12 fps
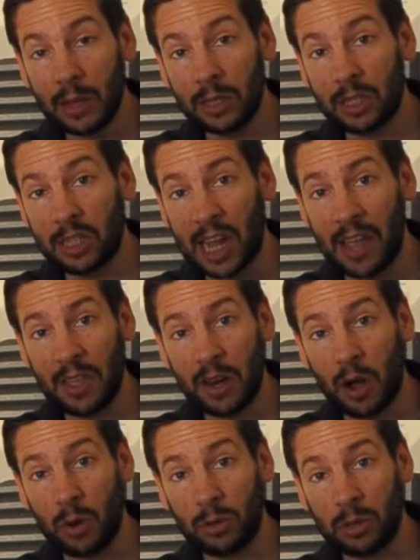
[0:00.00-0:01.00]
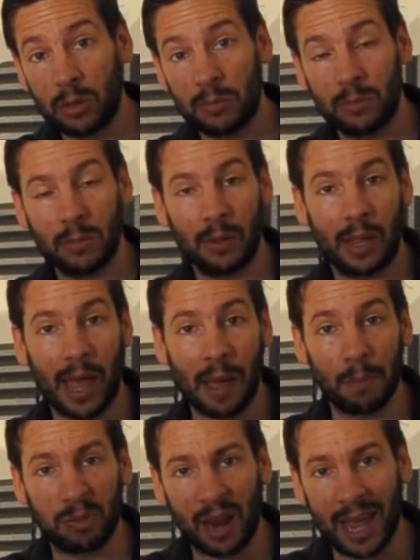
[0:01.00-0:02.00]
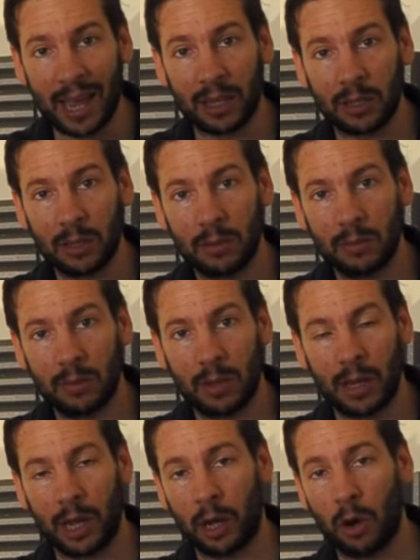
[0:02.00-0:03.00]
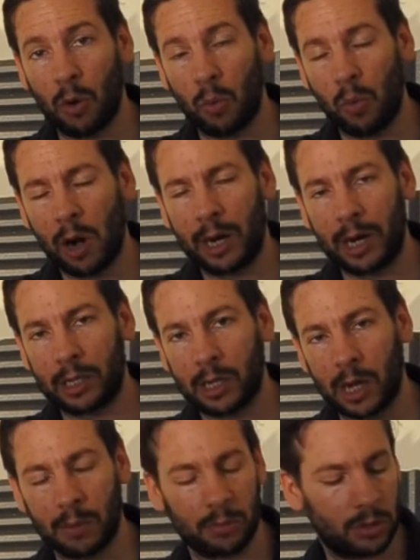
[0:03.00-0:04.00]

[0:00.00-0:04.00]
say the note and play it and go one at a time.